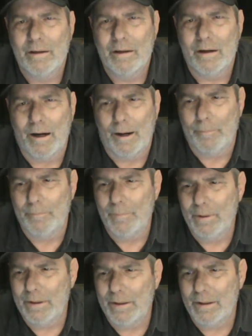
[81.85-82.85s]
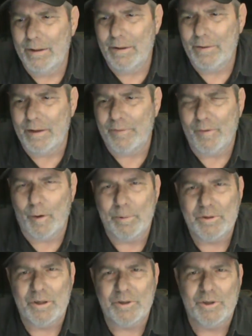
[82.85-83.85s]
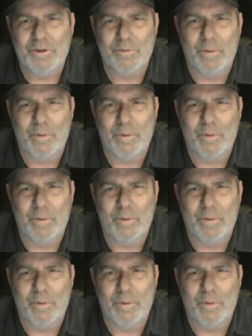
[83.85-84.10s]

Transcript: They fill positions